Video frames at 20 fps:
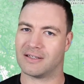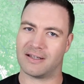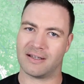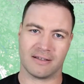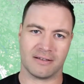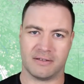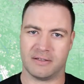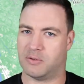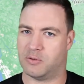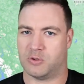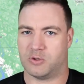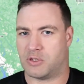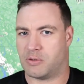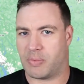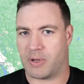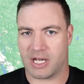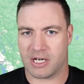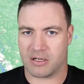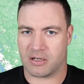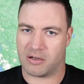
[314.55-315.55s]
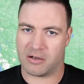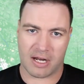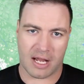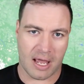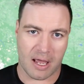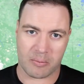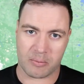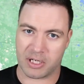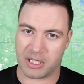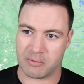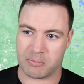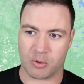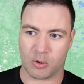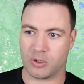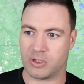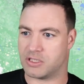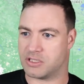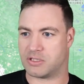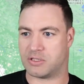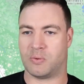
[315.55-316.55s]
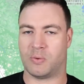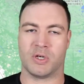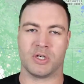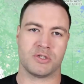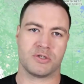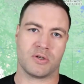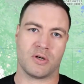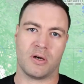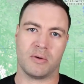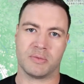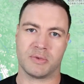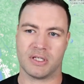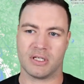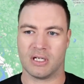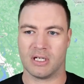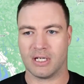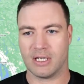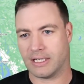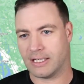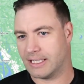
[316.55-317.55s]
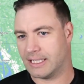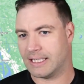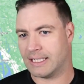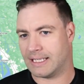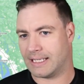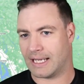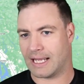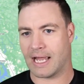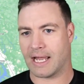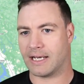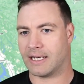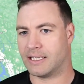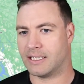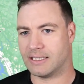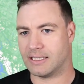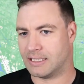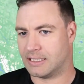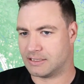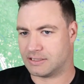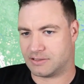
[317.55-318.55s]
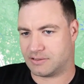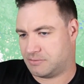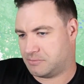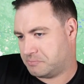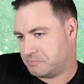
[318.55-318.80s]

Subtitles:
it will depend on how many points you want dropped. Again, it's